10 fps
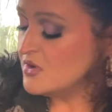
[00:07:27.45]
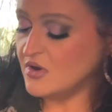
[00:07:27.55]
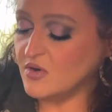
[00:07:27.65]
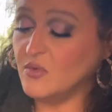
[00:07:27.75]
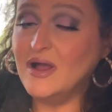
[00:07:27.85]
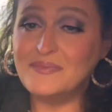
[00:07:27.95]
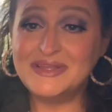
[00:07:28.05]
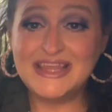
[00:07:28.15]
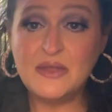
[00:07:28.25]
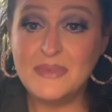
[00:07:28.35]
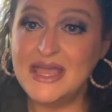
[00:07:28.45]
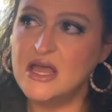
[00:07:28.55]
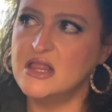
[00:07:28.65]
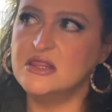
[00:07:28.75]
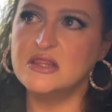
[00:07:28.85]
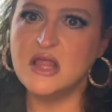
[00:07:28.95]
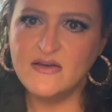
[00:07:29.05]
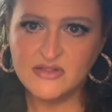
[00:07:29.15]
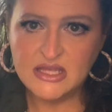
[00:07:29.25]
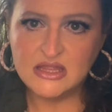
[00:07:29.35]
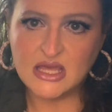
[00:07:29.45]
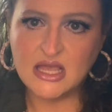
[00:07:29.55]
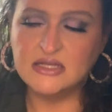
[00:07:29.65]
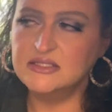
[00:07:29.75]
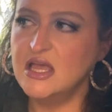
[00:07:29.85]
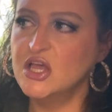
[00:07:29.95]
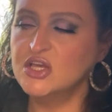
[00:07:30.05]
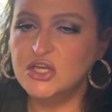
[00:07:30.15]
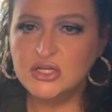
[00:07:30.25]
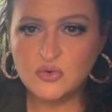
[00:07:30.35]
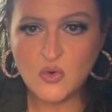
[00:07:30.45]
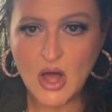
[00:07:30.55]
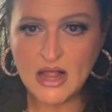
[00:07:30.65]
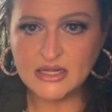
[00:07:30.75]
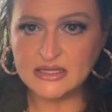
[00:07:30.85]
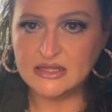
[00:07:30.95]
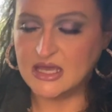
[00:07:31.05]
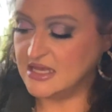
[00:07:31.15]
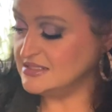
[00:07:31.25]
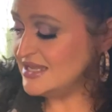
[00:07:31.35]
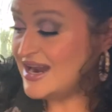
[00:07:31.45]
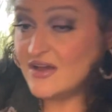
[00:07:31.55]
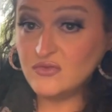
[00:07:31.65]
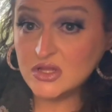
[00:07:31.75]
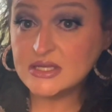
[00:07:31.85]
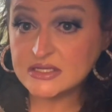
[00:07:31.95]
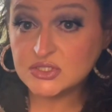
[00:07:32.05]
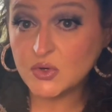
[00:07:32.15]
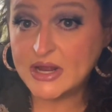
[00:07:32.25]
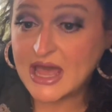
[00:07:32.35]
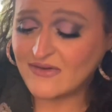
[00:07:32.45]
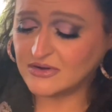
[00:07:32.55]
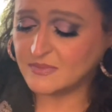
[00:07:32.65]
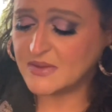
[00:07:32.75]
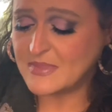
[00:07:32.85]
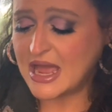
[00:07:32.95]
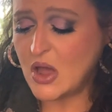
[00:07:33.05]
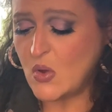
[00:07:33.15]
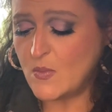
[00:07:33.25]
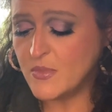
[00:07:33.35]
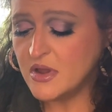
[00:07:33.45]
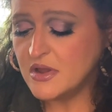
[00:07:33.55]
or what, but they make lovely things good quality things, and I've really enjoyed having them in my home.